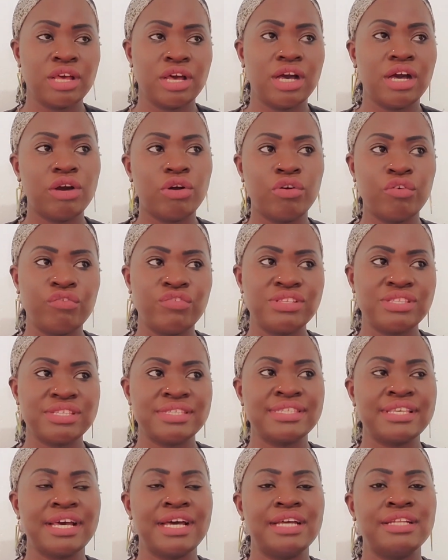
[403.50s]

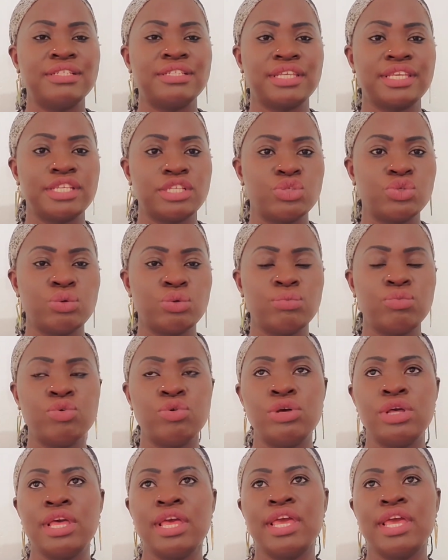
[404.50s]
offices at Kisumu.